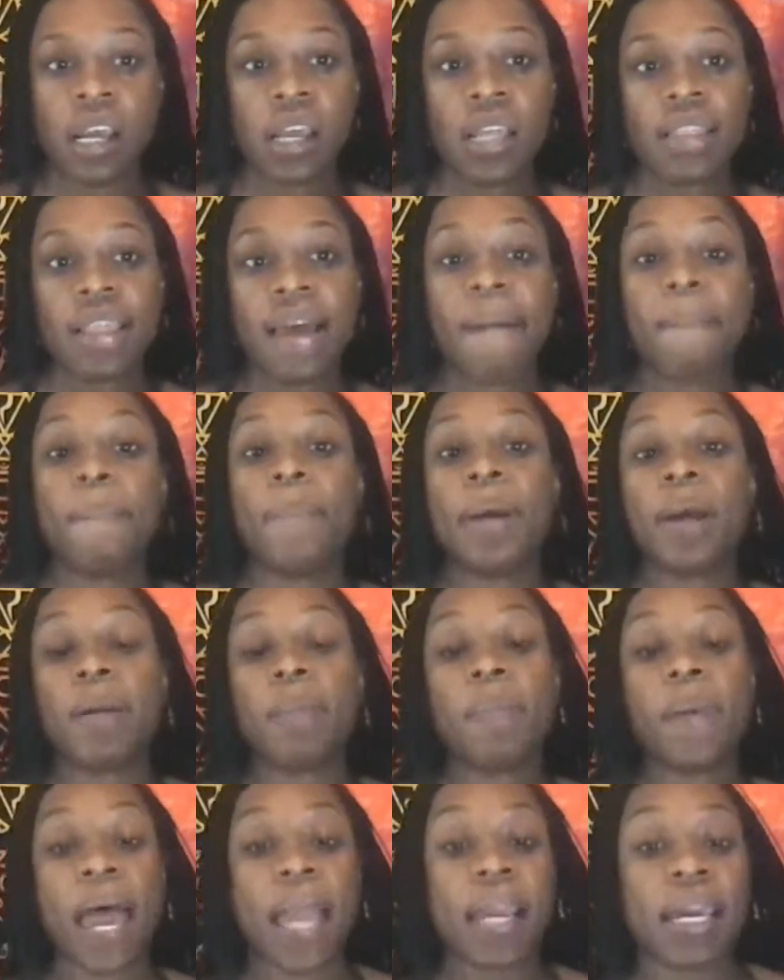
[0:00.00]
That bare
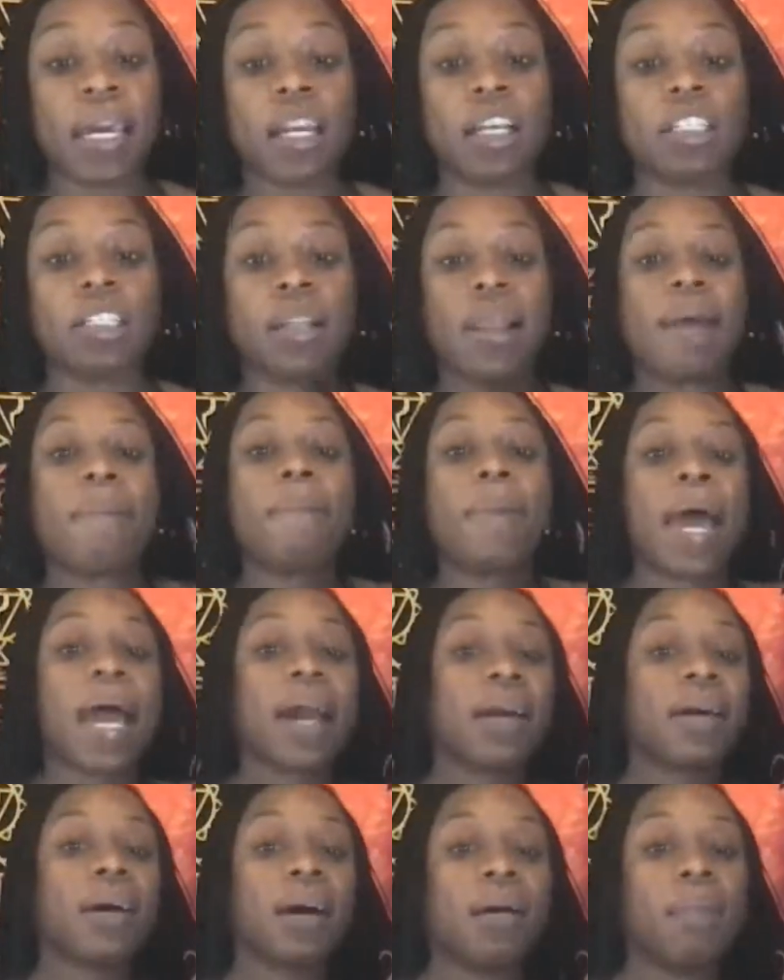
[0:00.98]
back energy, like
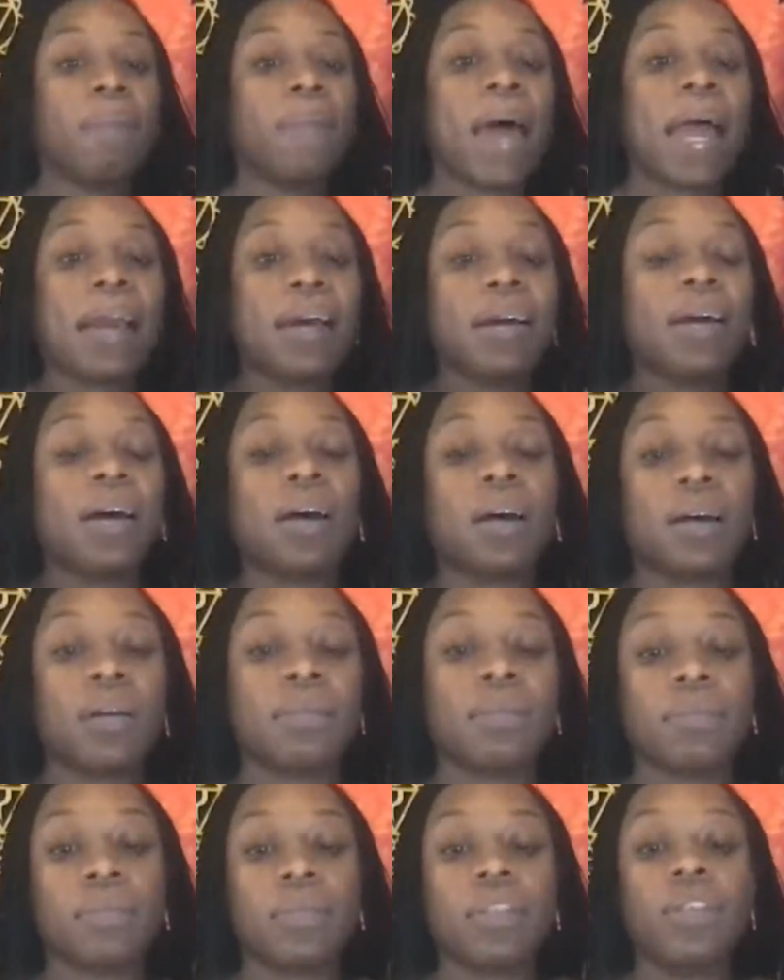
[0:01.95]
back up, back up.
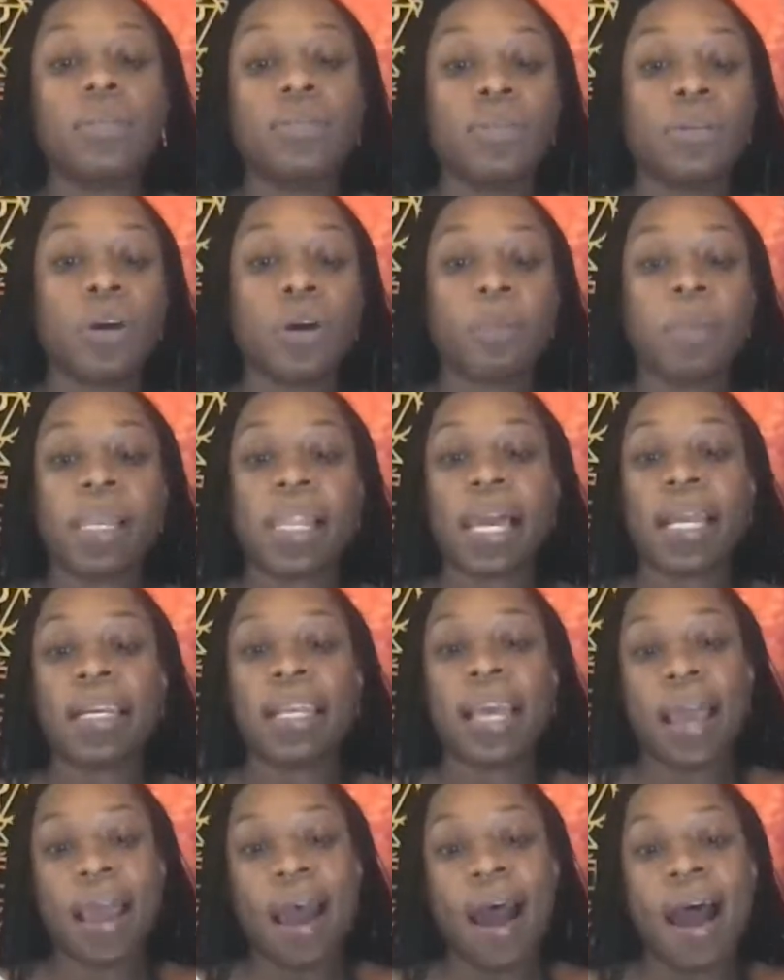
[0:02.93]
You don't know me like
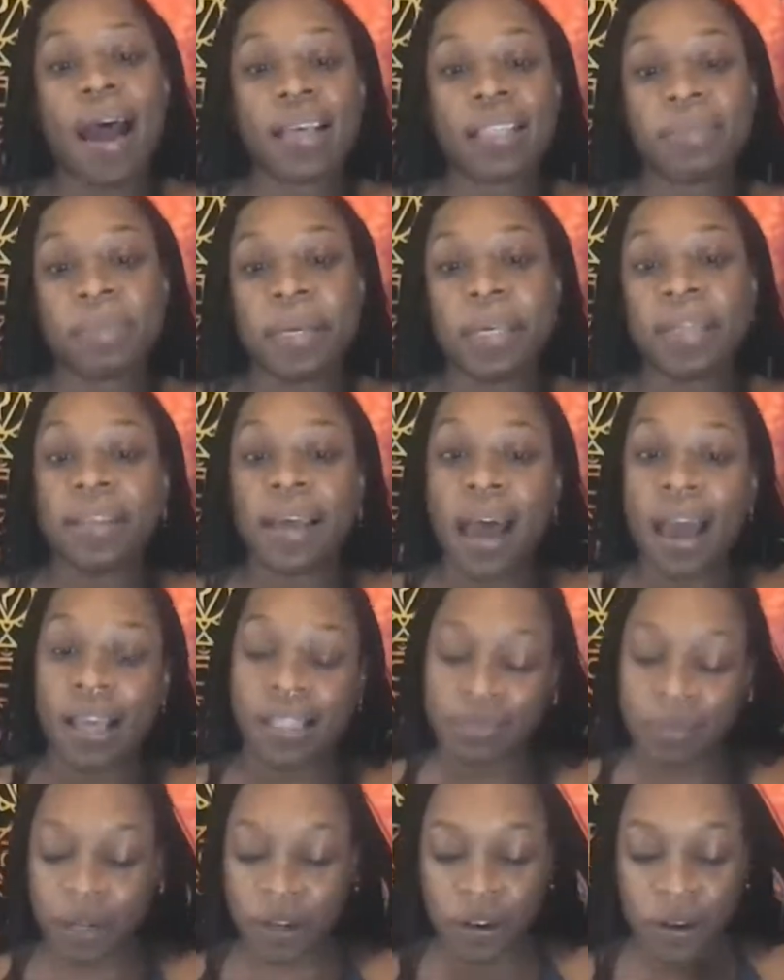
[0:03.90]
that. Heisman, hit the
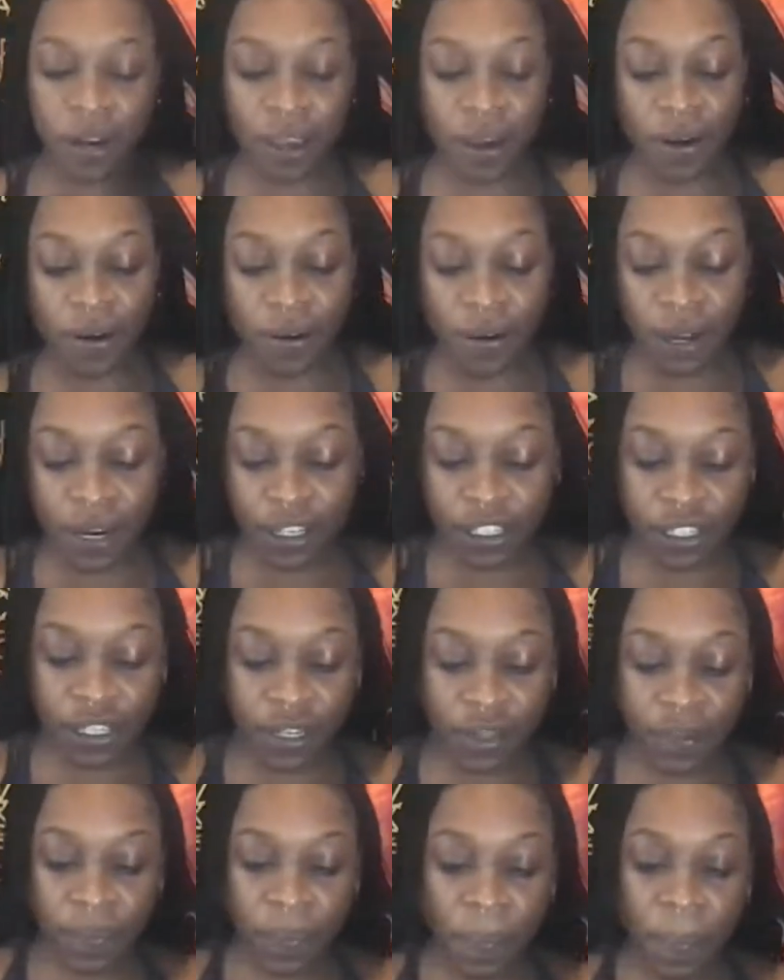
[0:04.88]
Heisman on that whole energy.